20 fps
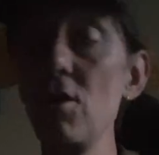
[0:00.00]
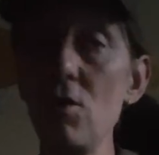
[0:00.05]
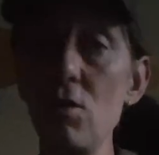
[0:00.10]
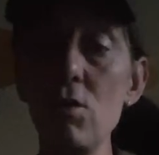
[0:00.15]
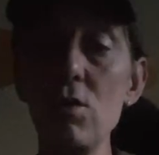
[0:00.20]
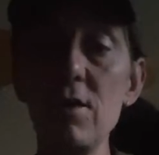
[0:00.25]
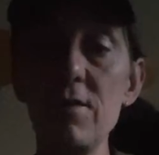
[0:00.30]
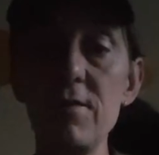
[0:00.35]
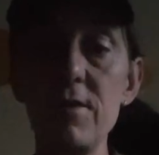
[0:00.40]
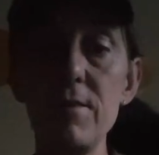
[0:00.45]
not
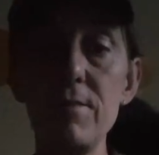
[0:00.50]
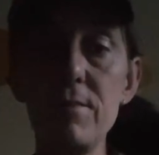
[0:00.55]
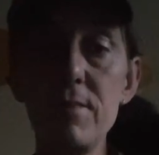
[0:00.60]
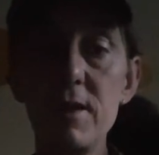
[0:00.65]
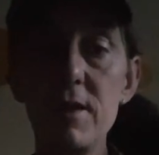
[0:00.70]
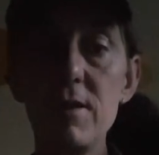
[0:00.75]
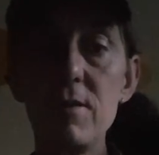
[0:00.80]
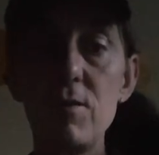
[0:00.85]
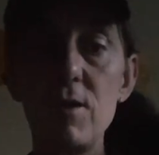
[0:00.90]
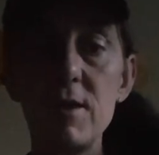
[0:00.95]
all of them,
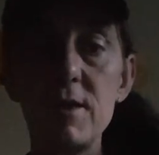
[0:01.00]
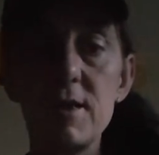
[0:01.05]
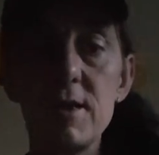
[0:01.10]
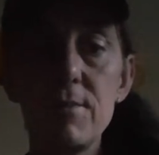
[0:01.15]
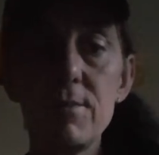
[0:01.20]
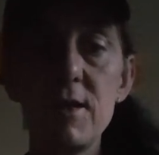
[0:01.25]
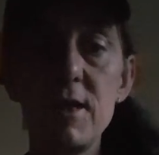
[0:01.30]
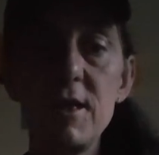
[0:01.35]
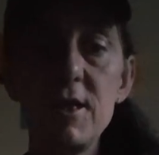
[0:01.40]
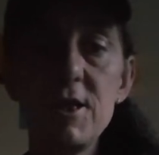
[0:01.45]
but the ones
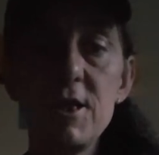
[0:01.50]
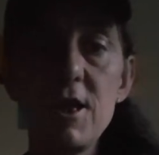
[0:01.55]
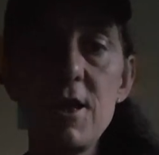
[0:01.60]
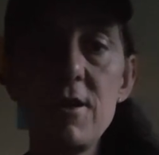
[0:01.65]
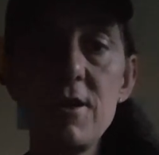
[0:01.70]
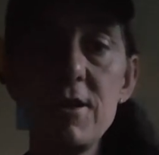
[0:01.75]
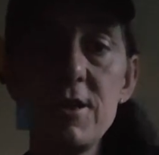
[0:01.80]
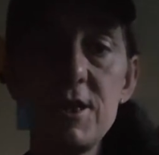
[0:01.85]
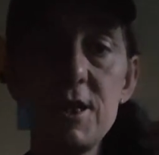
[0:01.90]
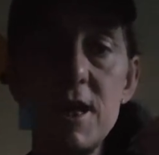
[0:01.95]
I'm going
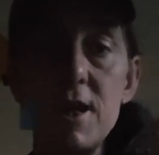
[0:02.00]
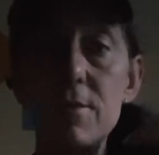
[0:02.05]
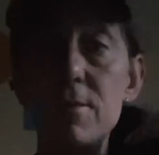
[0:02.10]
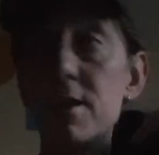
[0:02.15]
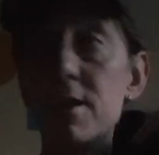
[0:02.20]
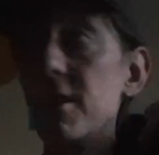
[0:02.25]
to share